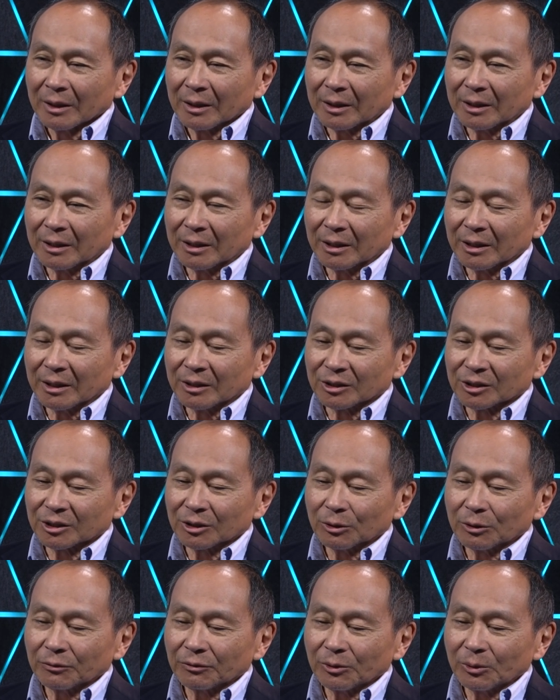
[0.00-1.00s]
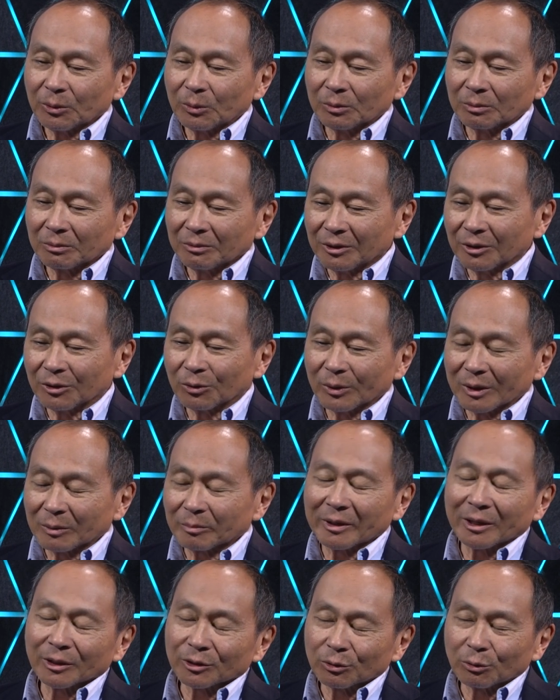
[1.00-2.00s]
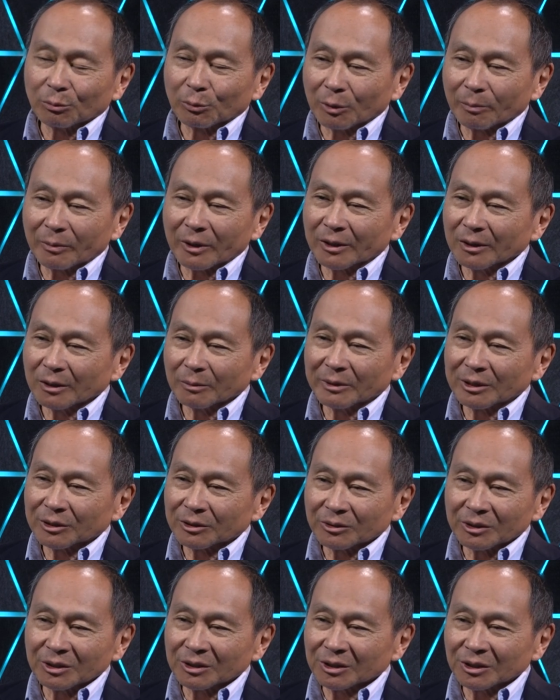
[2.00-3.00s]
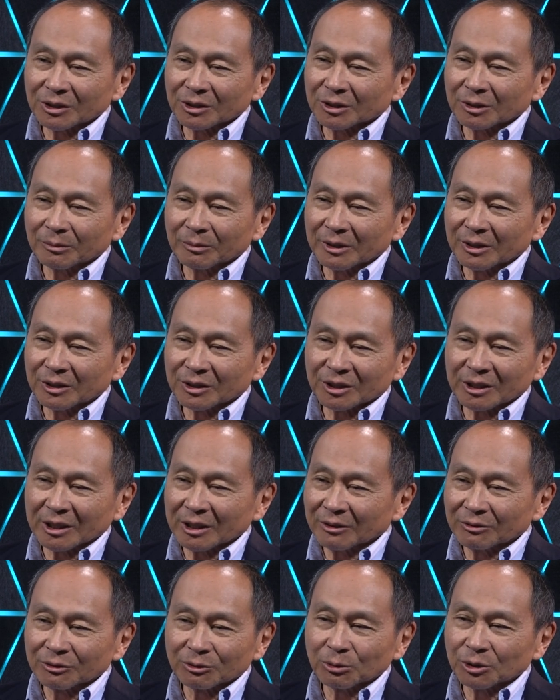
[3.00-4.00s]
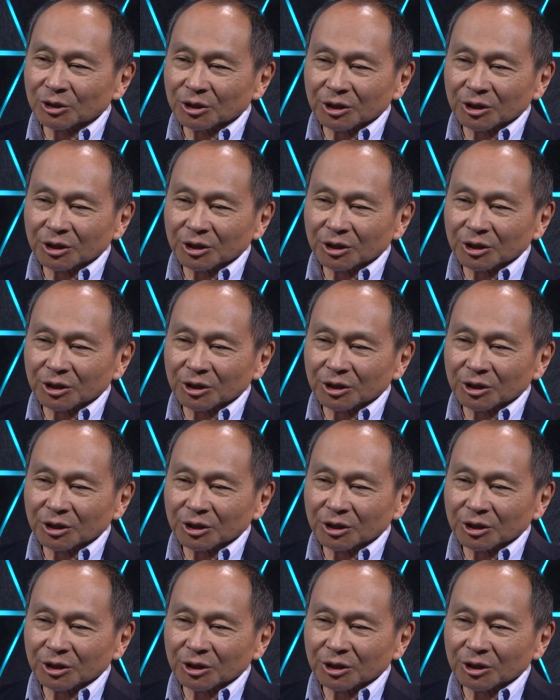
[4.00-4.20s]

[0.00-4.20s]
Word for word: Uh, and so if you, you know, went back to a more parliamentary system, the incentives would